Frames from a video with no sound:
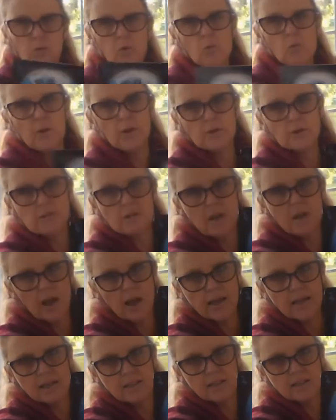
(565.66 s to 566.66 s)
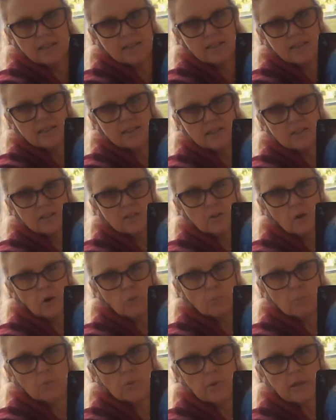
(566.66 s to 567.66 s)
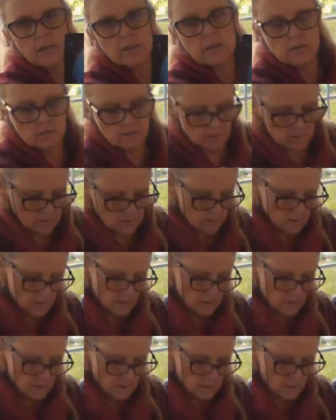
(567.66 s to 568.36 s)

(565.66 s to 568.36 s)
almost like it got bricks